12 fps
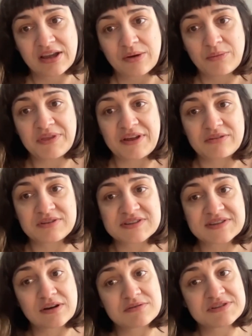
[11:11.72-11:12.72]
without
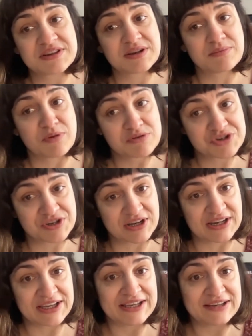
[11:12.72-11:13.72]
disclosing
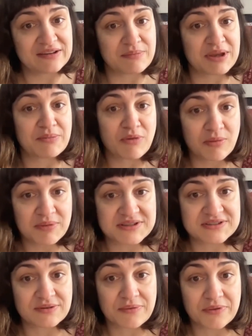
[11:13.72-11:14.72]
emotionally intimate
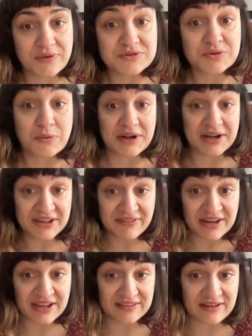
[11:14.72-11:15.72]
moments of those who were
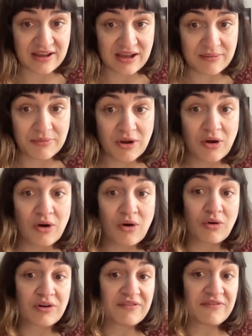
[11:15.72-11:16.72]
living at the camp
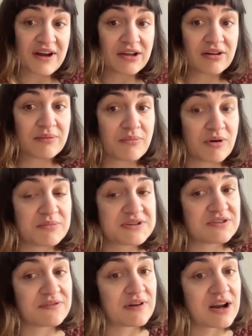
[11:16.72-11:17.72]
or the violent moments
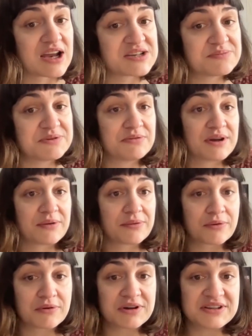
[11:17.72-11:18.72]
of clash between
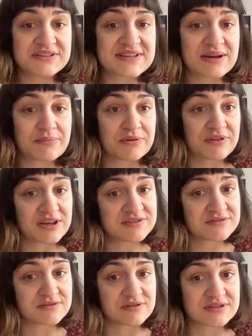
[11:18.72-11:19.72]
authorities and
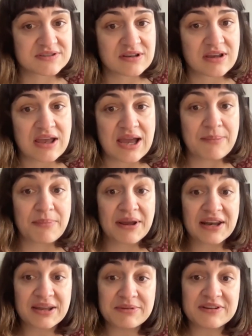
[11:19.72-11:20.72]
protesters, and by
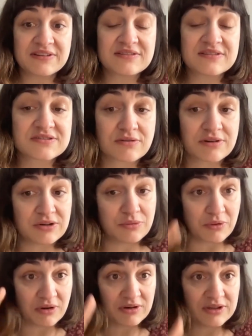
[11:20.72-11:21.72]
limiting the story to
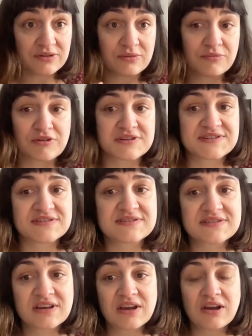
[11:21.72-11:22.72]
only two
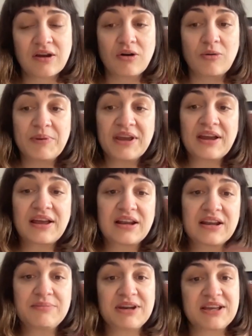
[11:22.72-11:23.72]
voices, Hopinka
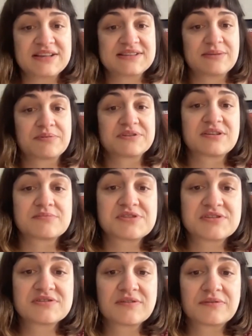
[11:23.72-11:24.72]
eliminates the
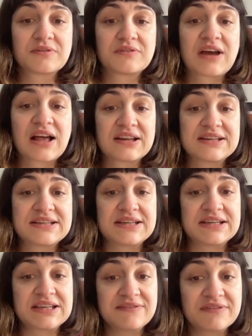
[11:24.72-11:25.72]
presumptions of totality
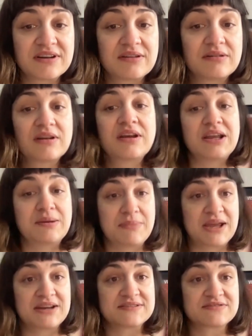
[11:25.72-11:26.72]
given in
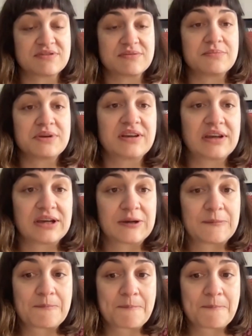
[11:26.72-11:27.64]
mainstream media.